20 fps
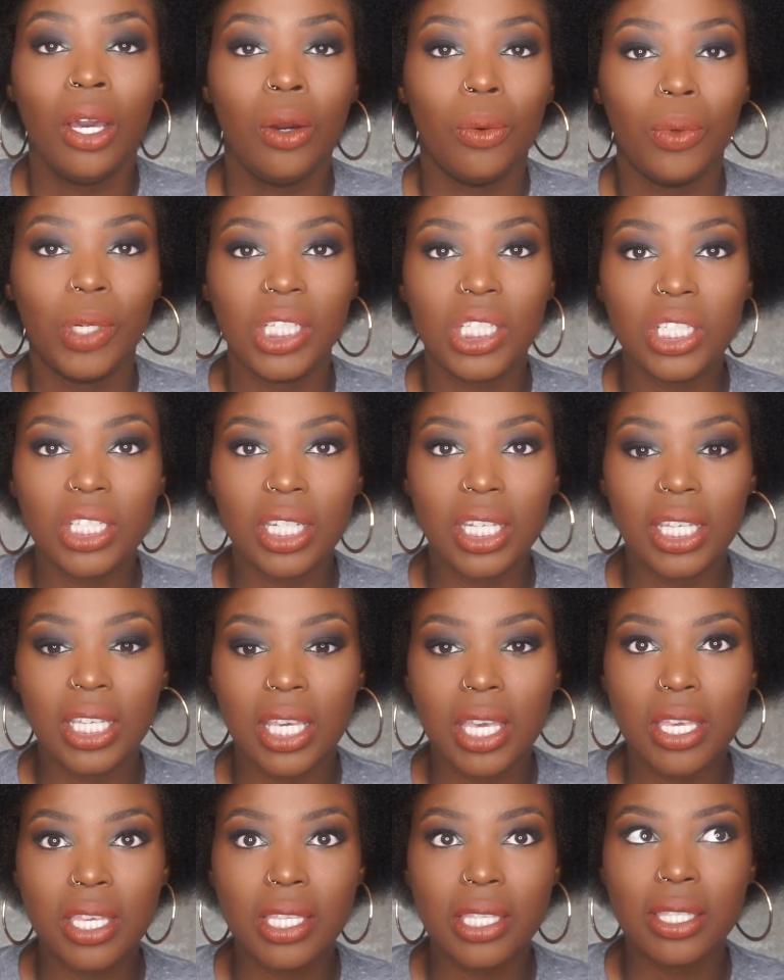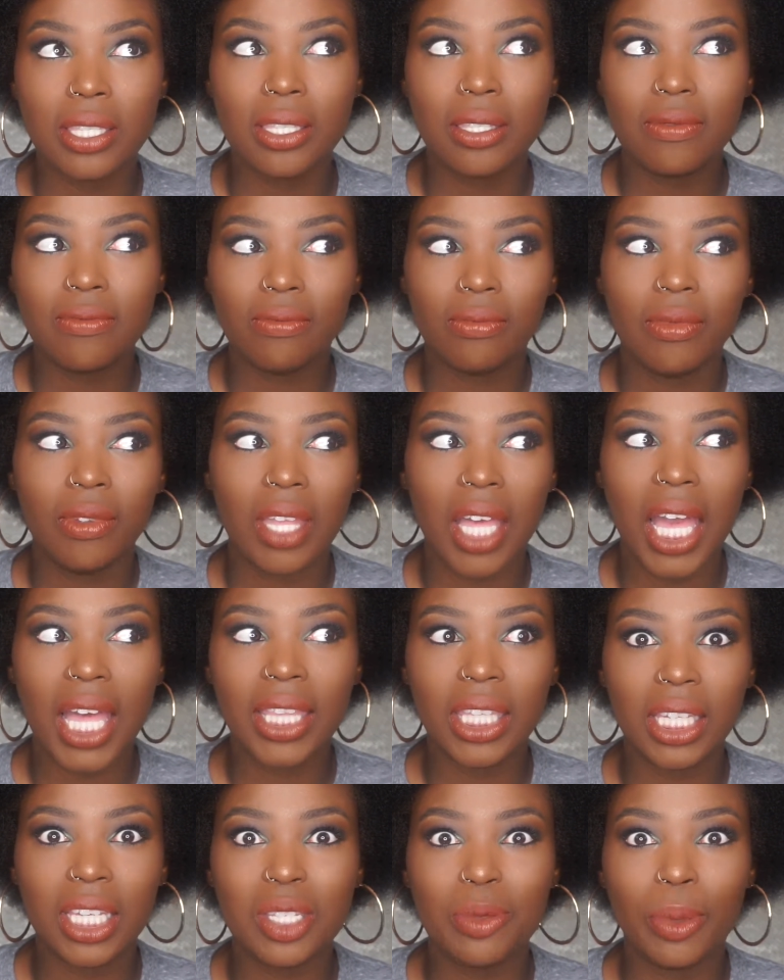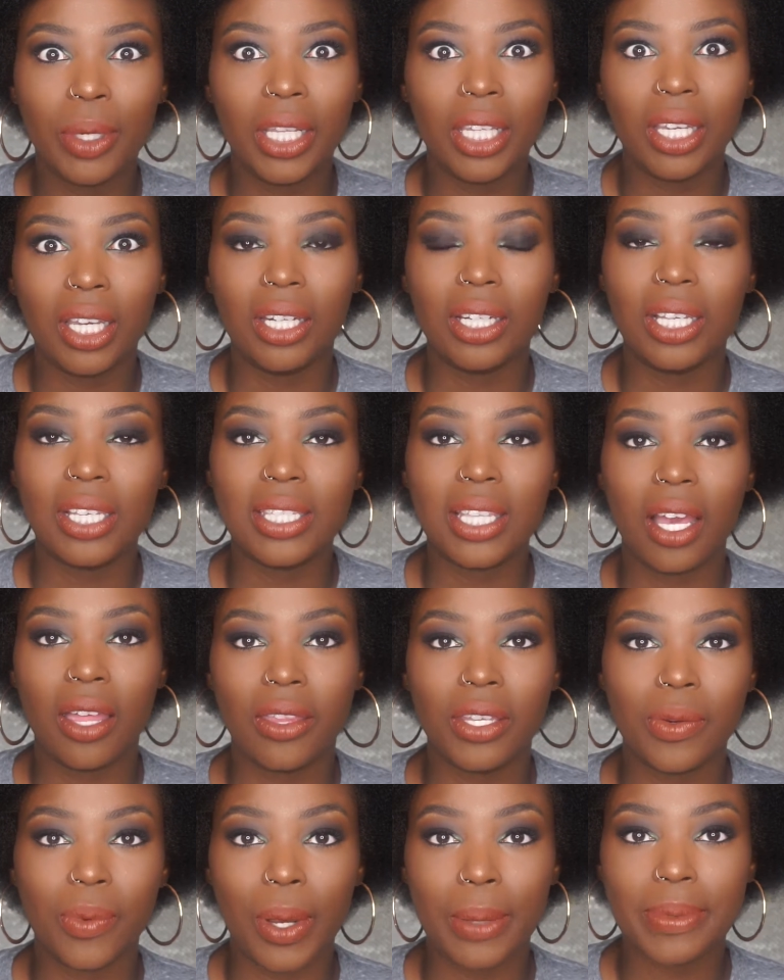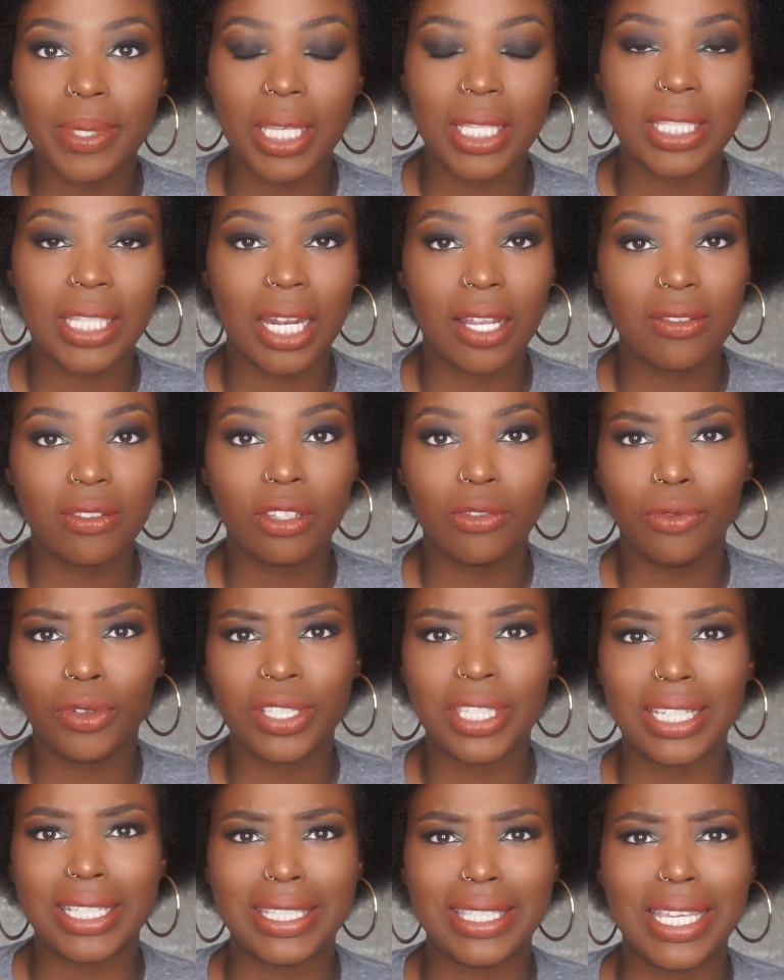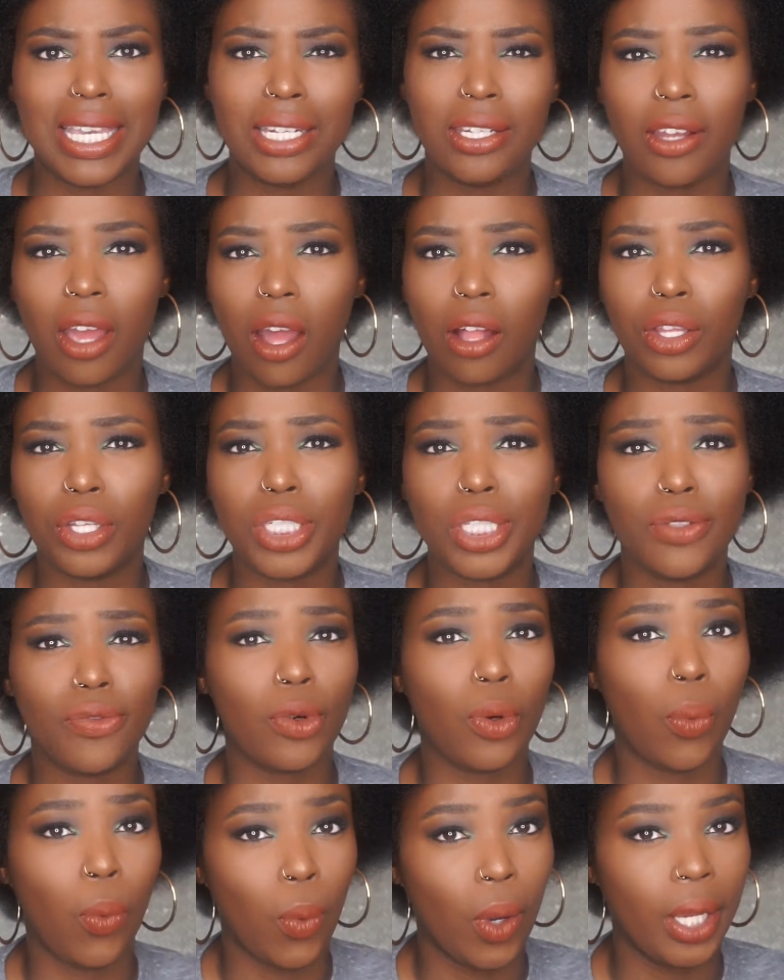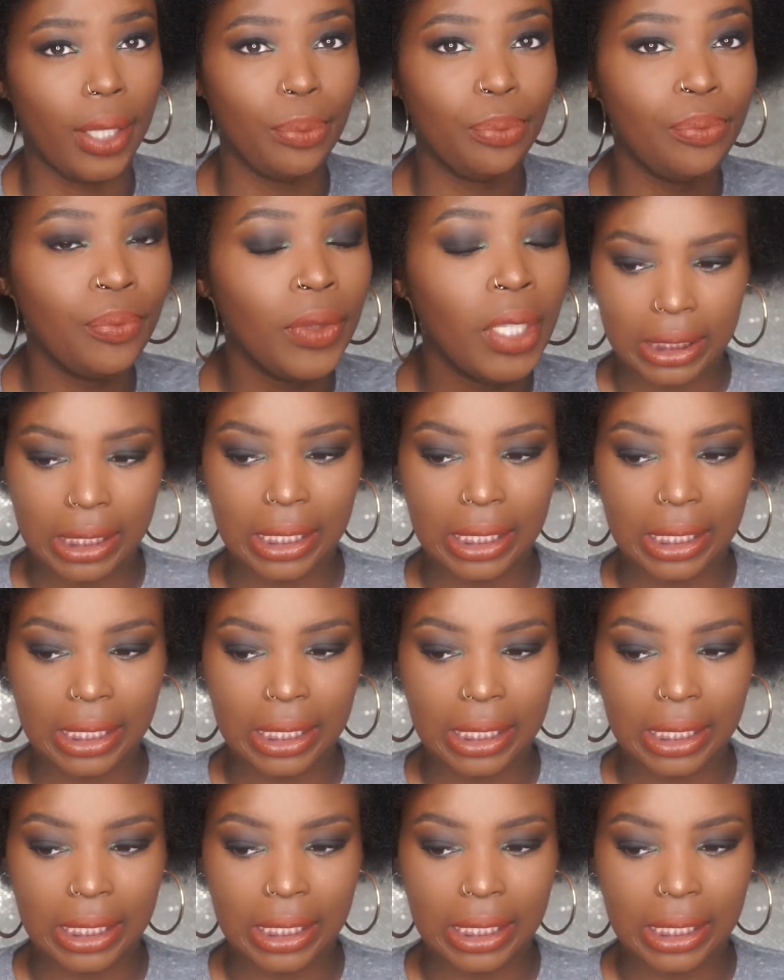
which is, I think is pretty good because the other websites that I was looking for is like $10 for one.